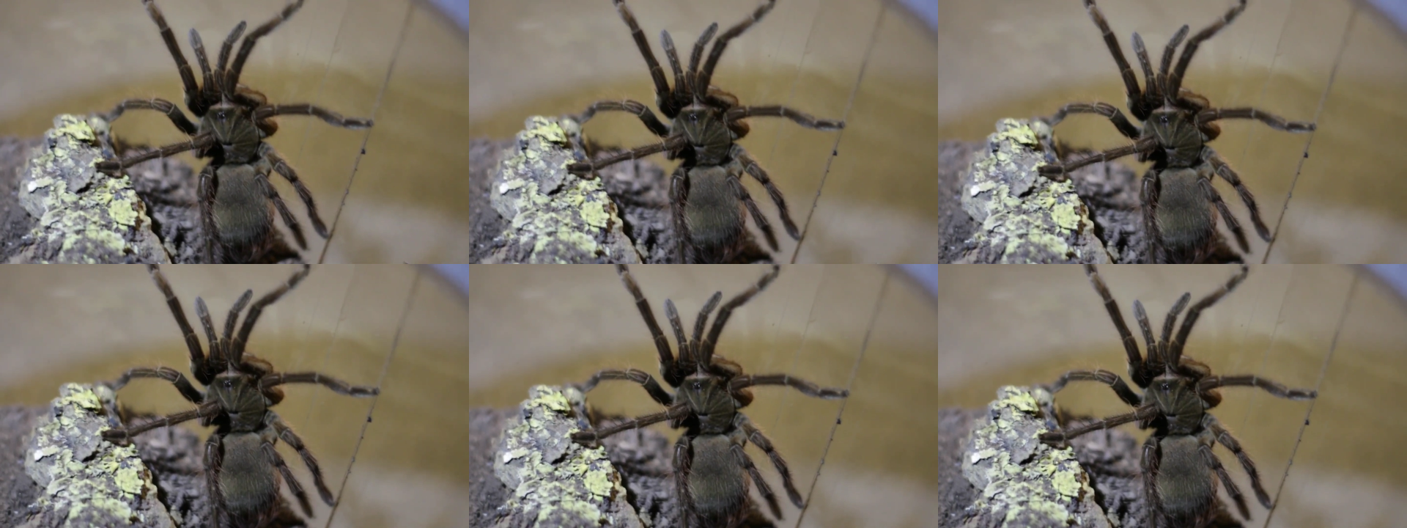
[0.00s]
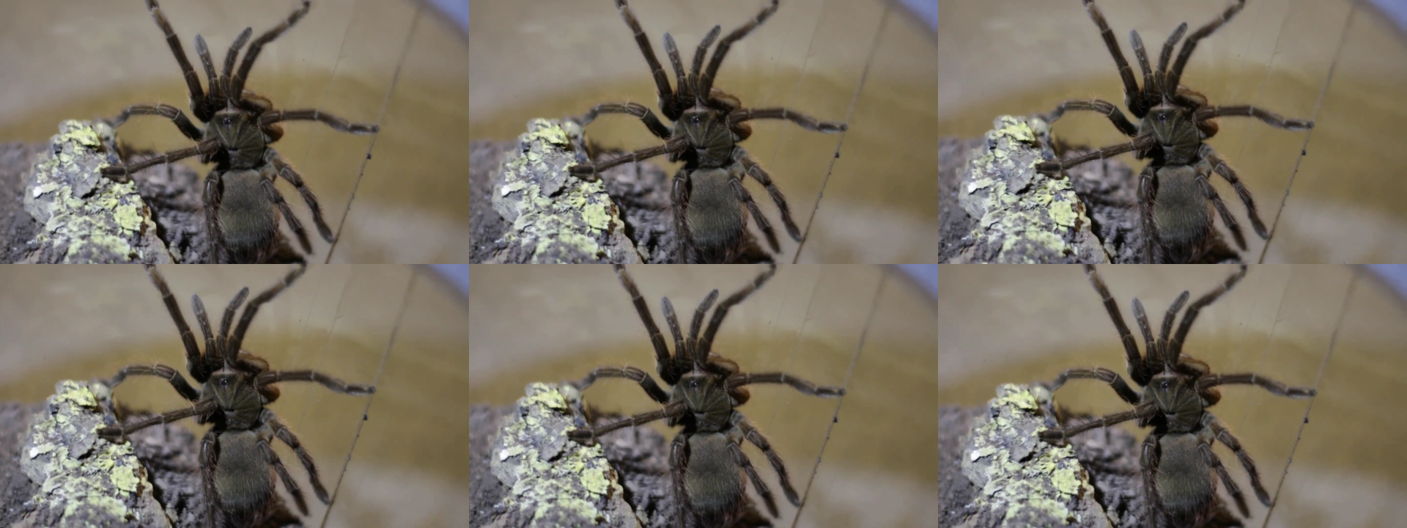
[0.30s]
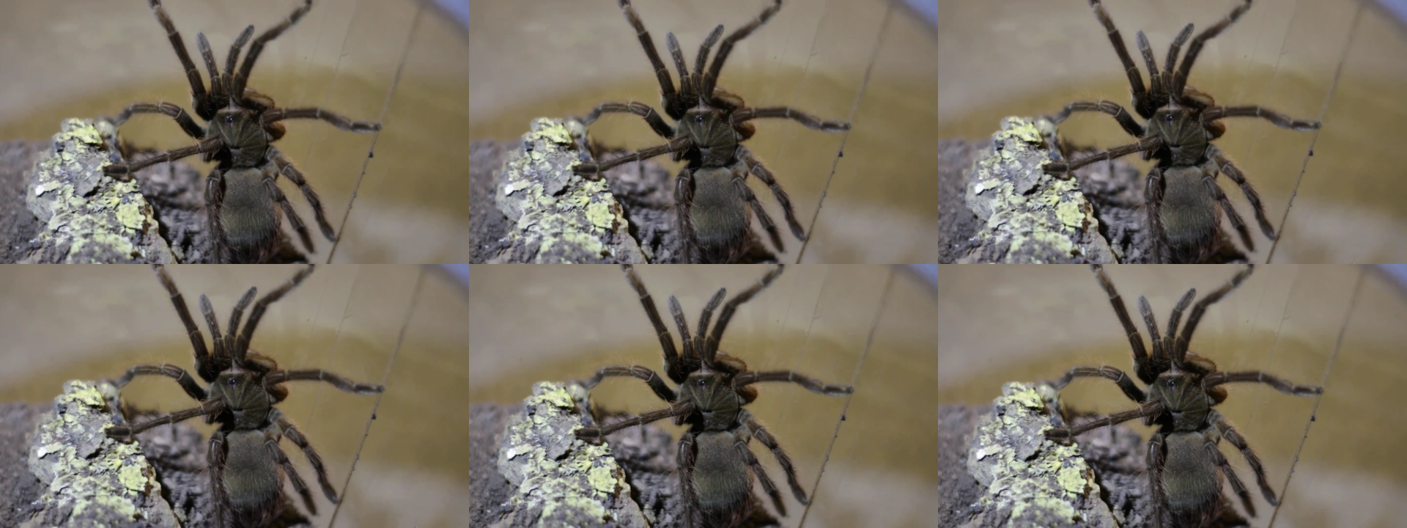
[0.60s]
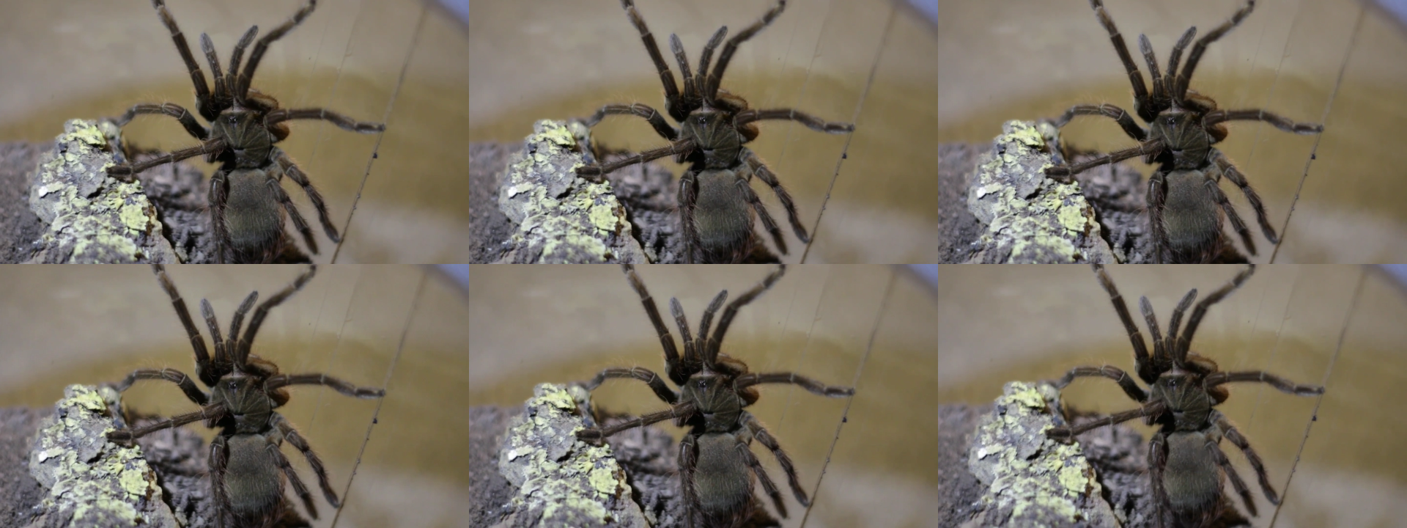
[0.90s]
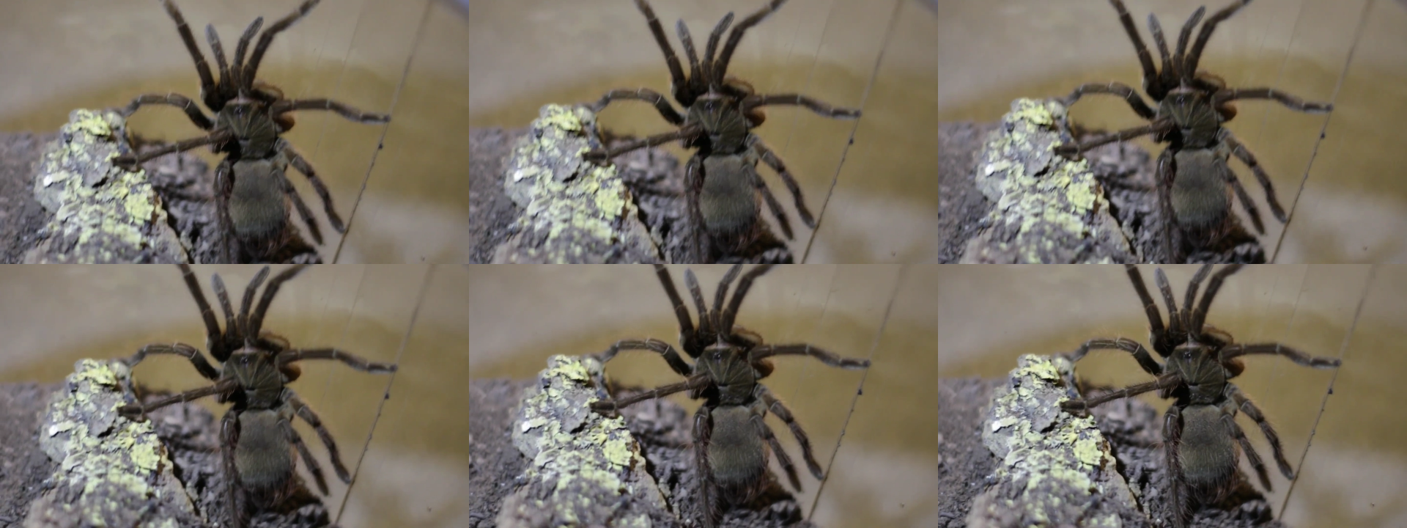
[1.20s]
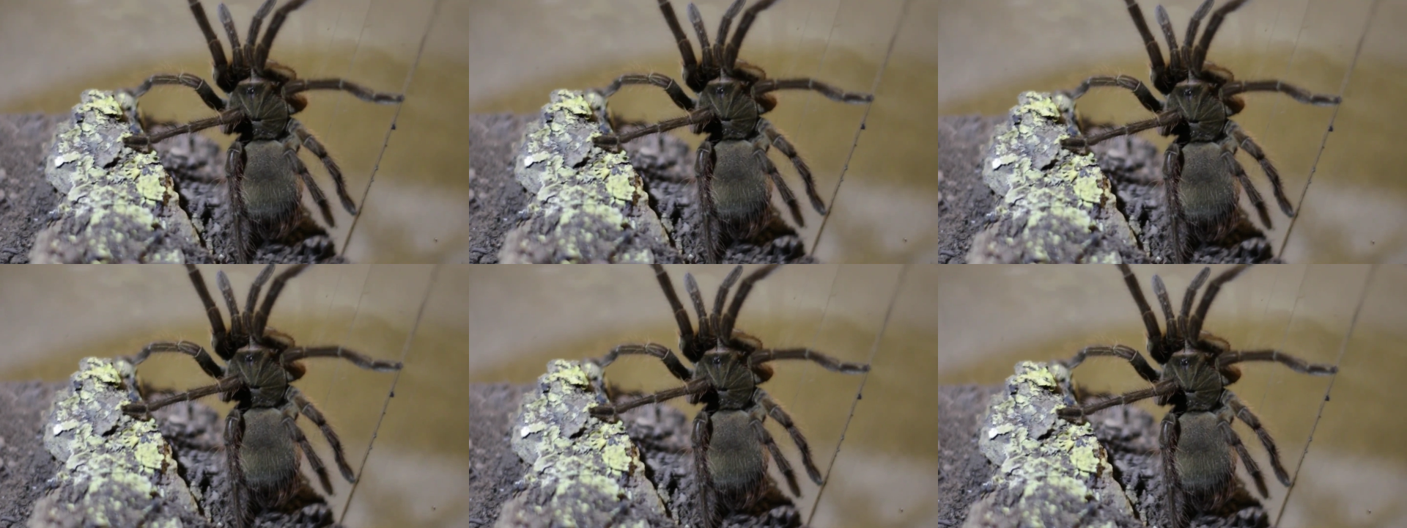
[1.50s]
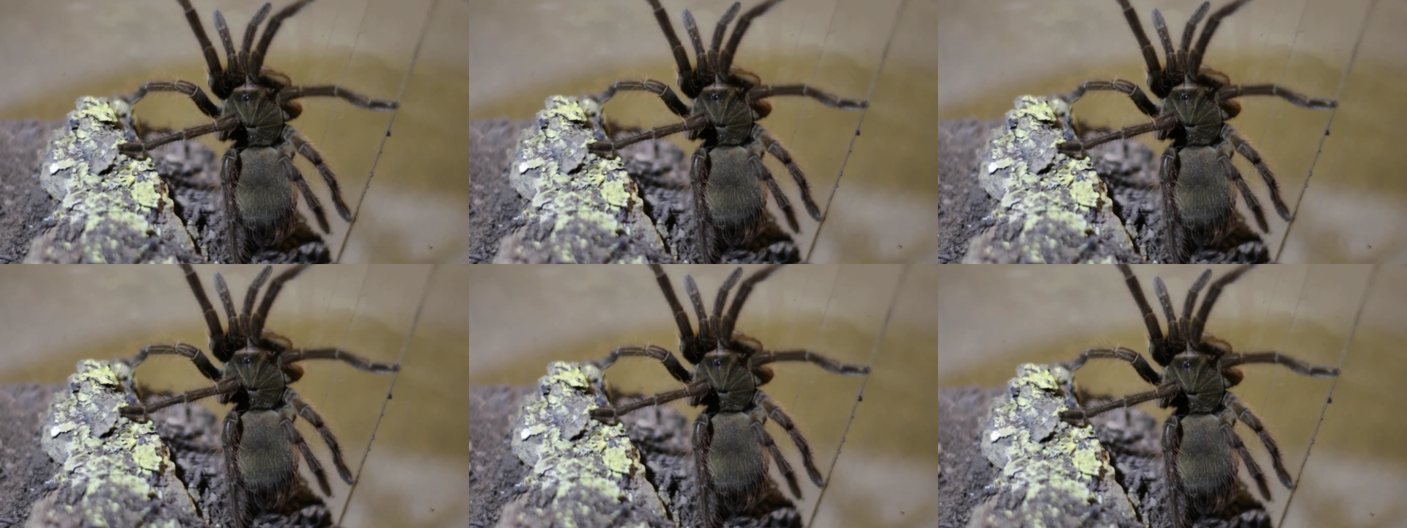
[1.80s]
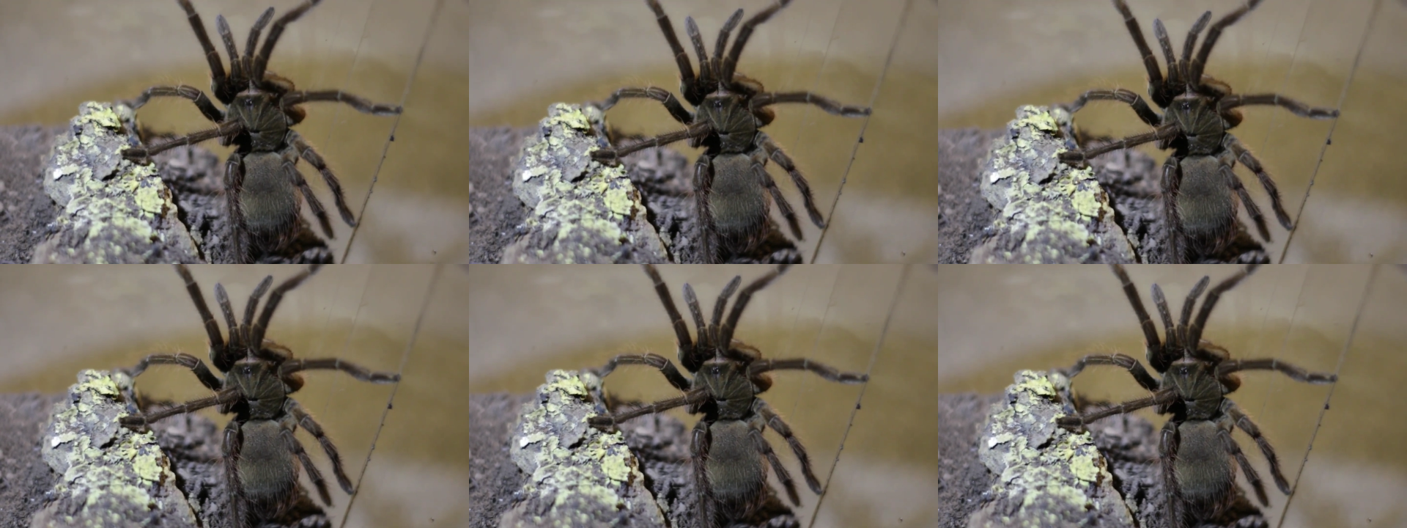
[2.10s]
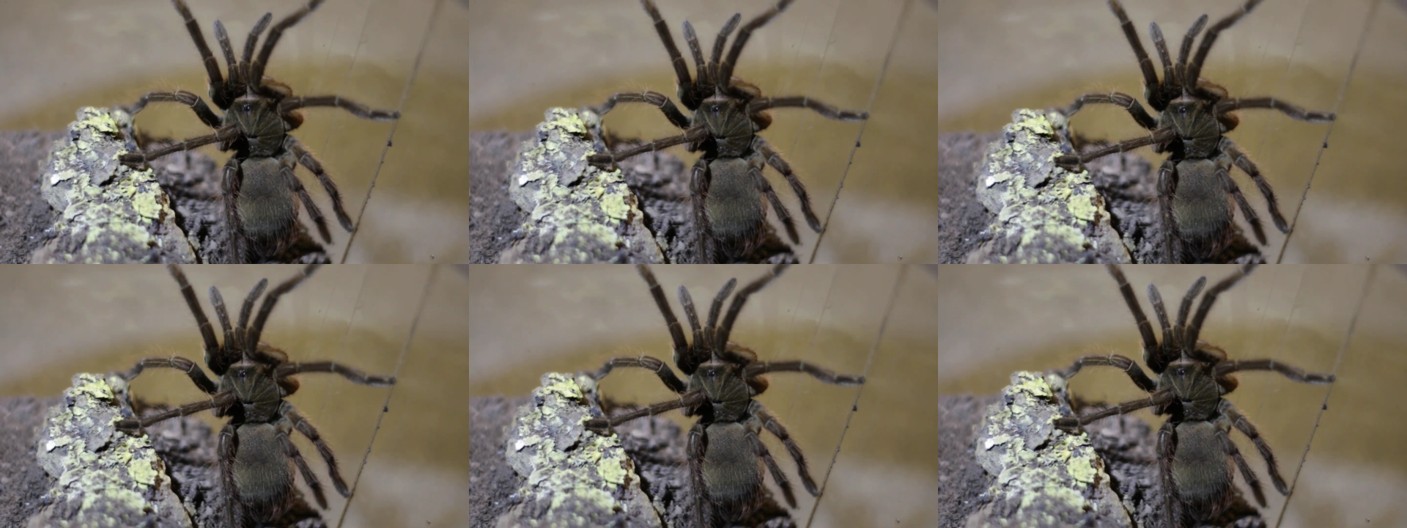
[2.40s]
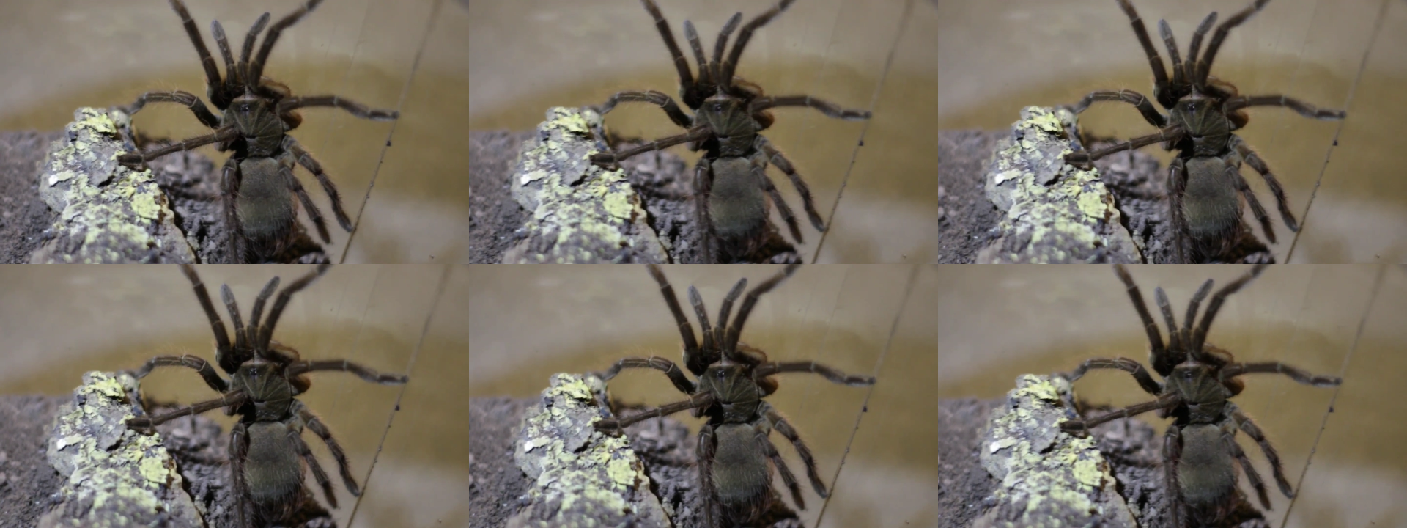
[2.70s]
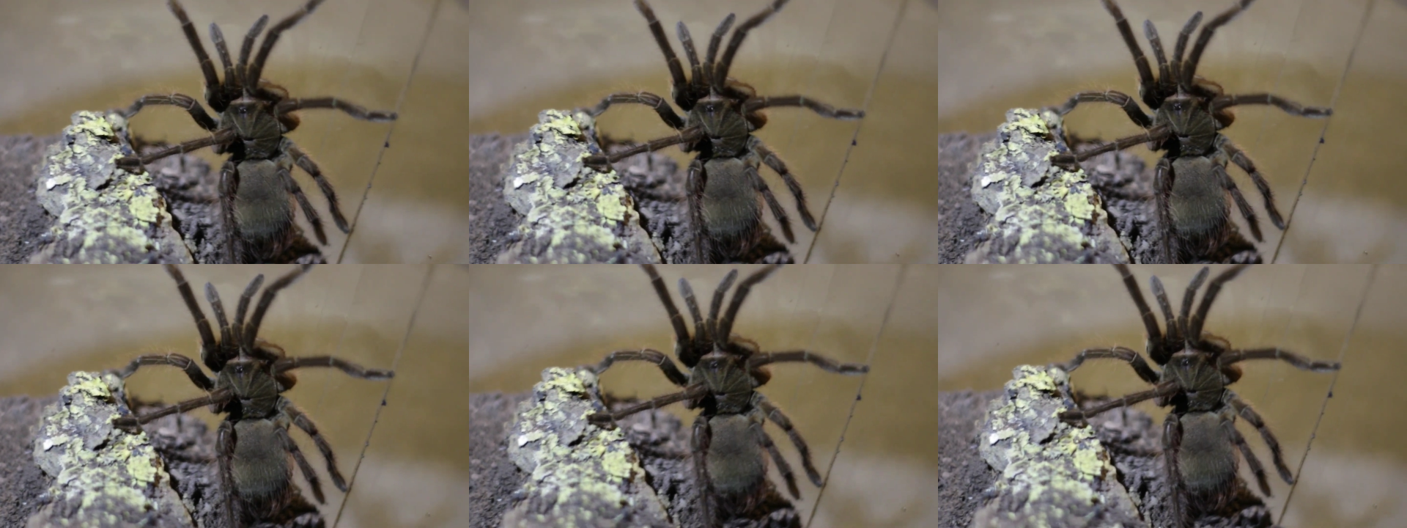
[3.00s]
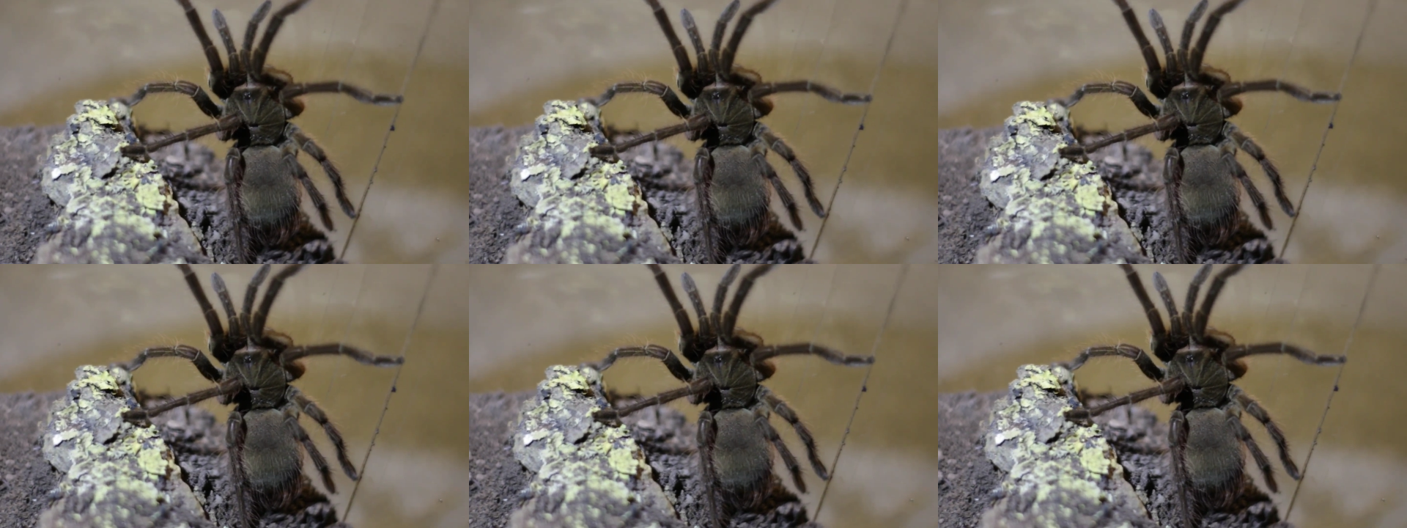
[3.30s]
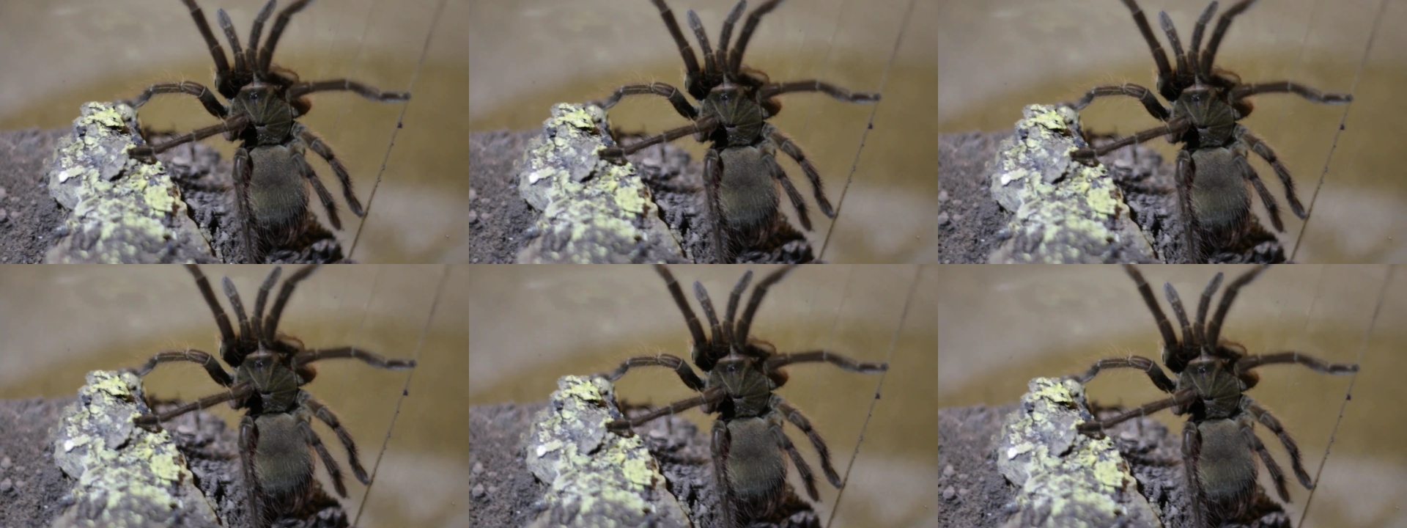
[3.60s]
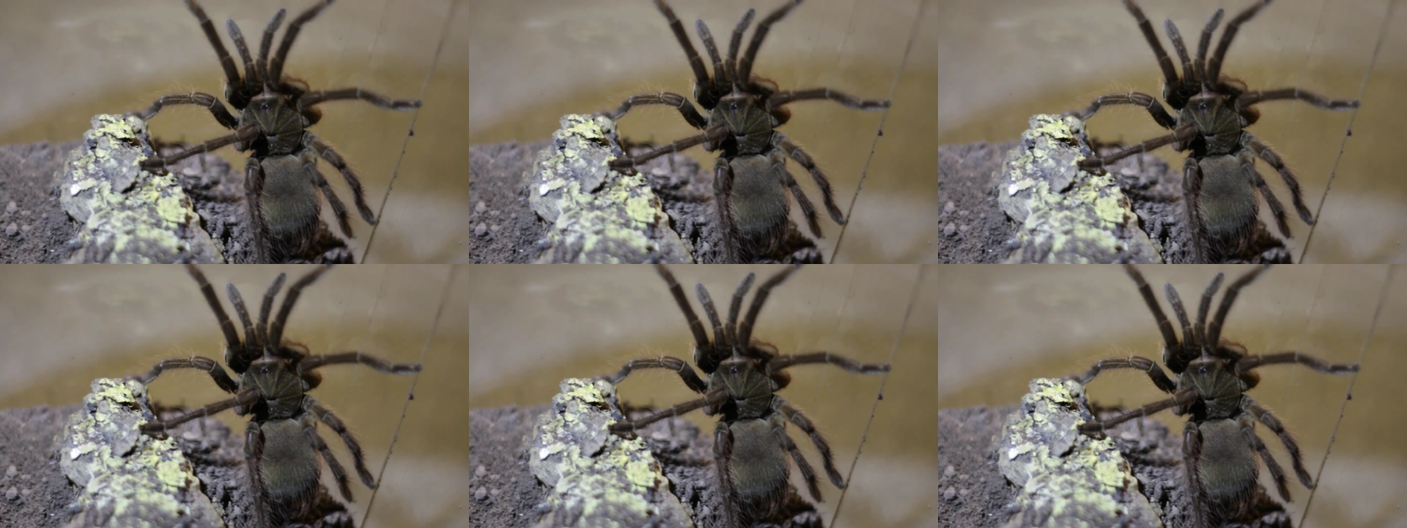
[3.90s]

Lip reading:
No face is visible, so there are no lips to read.